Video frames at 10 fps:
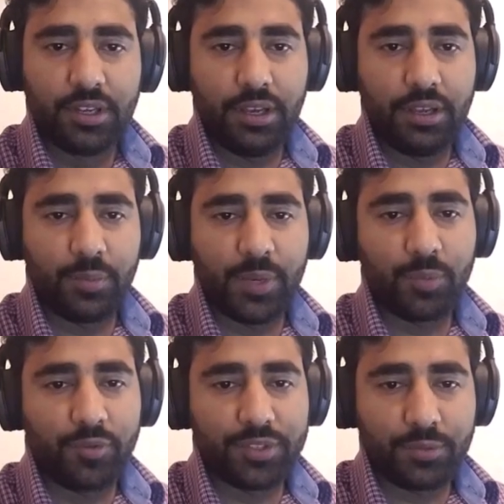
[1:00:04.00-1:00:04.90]
And my
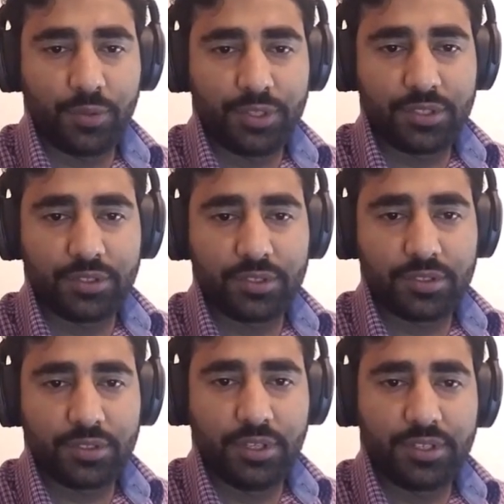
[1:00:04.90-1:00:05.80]
professor was
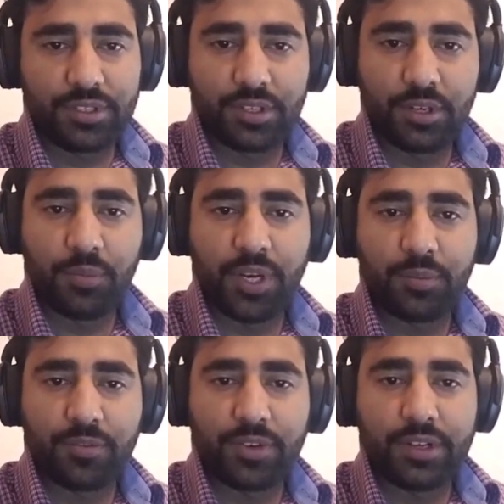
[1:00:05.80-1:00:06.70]
interested in my
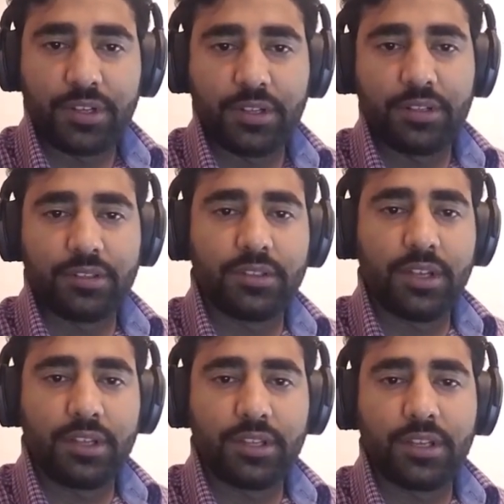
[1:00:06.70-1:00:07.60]
profile,
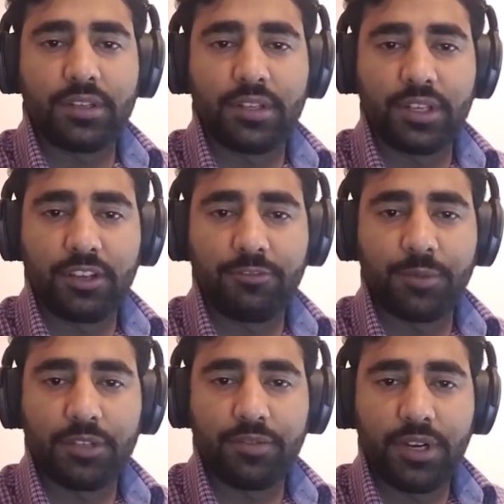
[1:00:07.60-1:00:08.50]
and then he gave
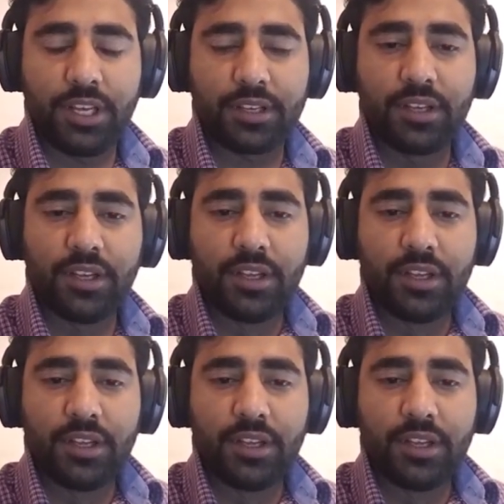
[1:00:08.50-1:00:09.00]
me the funding.